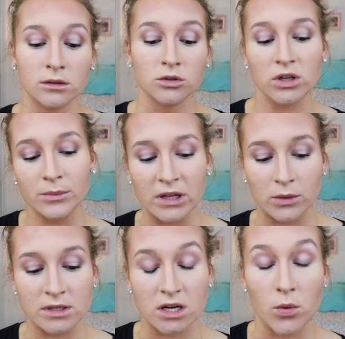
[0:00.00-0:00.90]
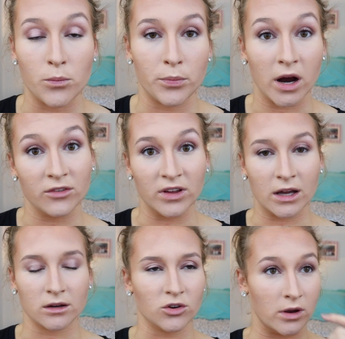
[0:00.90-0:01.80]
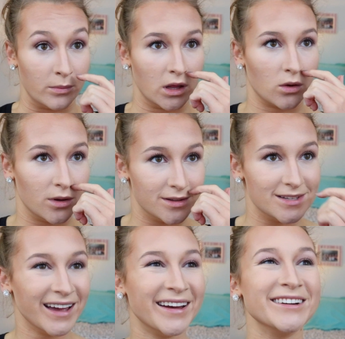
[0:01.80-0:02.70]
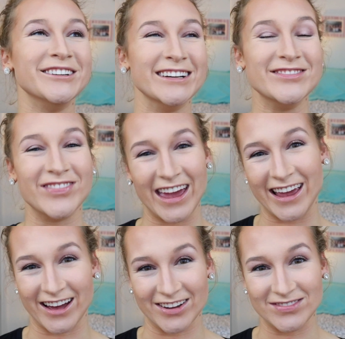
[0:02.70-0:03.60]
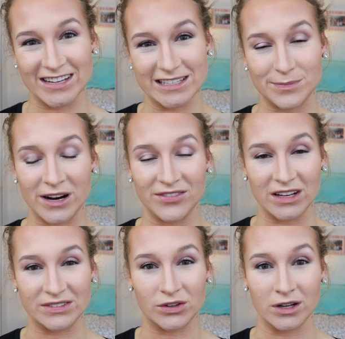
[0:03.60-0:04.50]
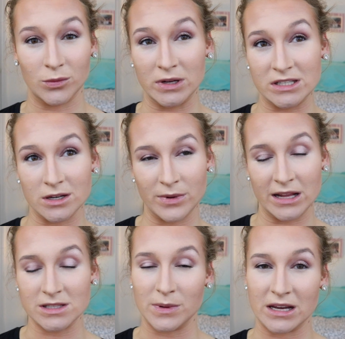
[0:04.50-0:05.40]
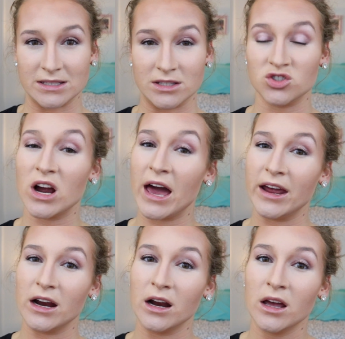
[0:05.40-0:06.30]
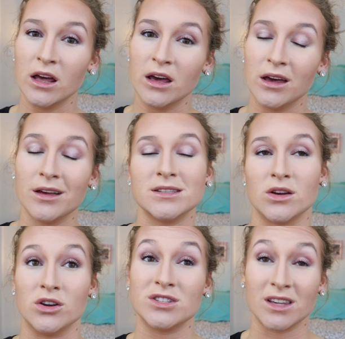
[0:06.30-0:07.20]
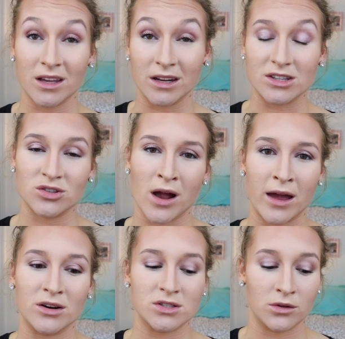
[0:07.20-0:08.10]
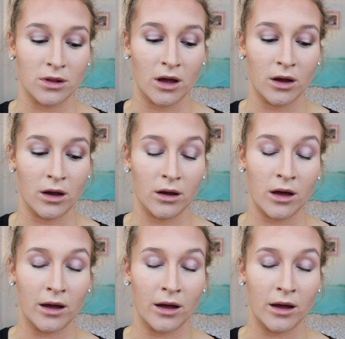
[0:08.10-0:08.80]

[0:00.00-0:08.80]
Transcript: Cream liquids are perfect. Cream makeup is perfect for the winter months because it's drier, so your skin gets drier, so the